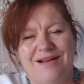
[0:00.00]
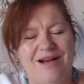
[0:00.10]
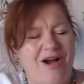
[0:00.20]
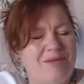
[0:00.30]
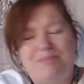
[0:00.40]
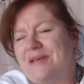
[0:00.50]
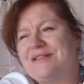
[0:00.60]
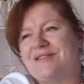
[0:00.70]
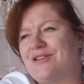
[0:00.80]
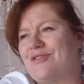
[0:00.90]
I
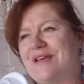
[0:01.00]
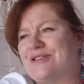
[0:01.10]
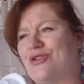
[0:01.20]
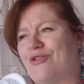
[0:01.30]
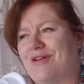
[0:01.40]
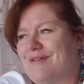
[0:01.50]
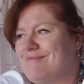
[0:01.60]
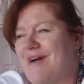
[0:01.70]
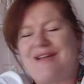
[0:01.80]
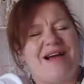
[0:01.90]
miss that
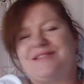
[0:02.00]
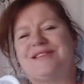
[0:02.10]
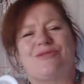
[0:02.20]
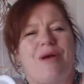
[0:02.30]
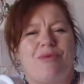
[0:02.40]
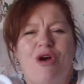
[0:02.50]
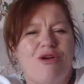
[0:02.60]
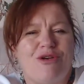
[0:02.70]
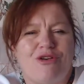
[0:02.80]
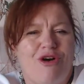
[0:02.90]
I can't just grab
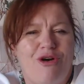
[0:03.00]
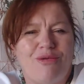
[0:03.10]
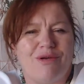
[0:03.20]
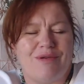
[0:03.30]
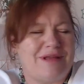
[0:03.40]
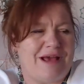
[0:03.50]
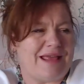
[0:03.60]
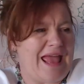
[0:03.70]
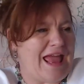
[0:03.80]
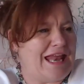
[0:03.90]
Coca Cola and, a
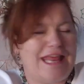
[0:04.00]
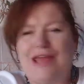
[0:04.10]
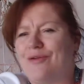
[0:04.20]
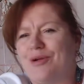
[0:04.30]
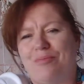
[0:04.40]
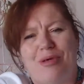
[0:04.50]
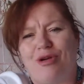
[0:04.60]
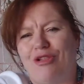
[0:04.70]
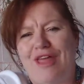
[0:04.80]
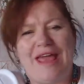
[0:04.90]
can here and a
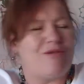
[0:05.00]
bottle there,